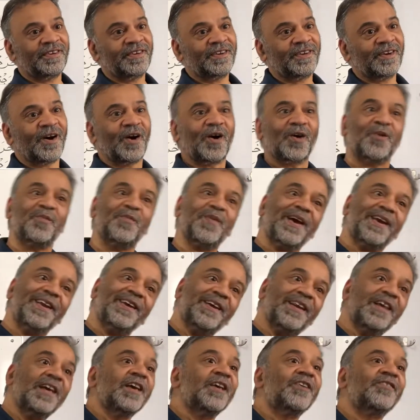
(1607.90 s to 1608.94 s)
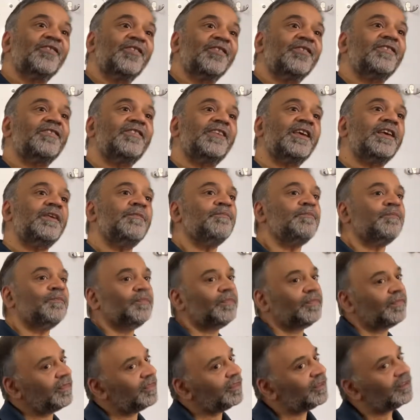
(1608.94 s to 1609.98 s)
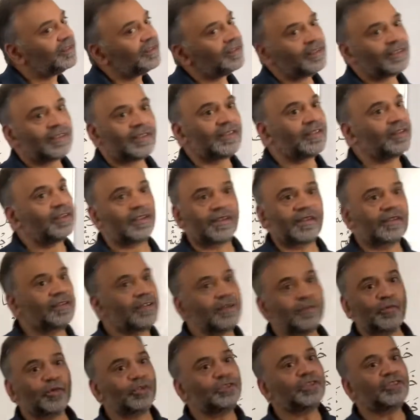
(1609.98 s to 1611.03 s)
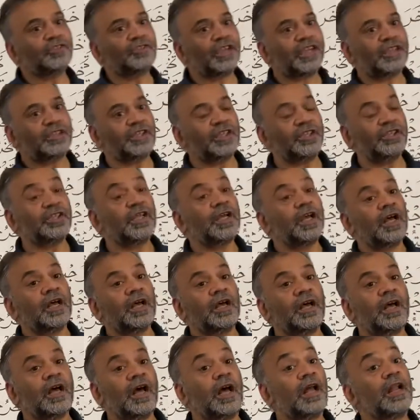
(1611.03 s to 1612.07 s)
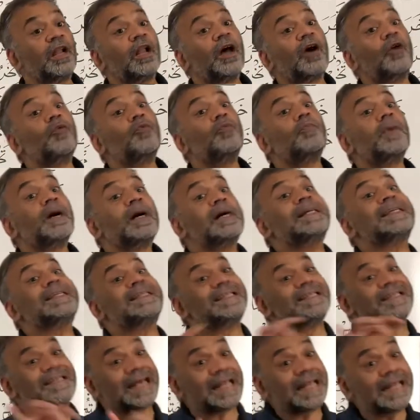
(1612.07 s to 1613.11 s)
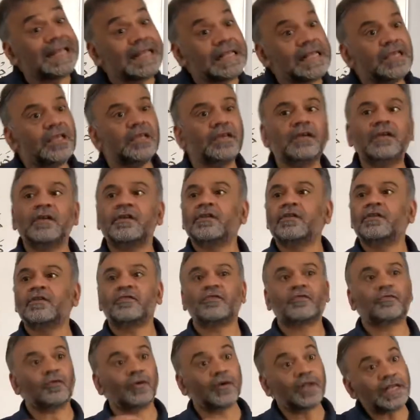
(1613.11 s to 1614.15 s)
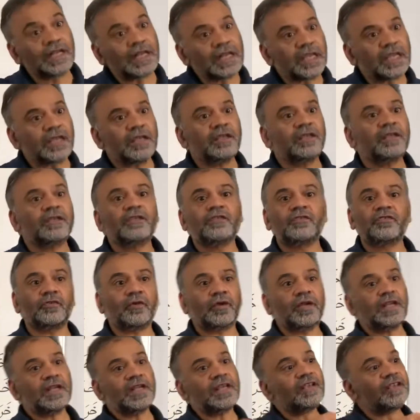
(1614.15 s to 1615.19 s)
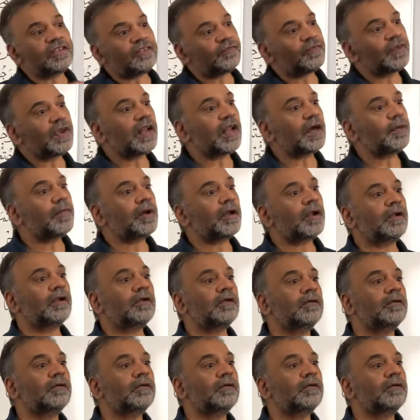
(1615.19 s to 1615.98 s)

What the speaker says: Automatically. So you see, the emotions got changed. Allahumma salli. Solli is fail amar.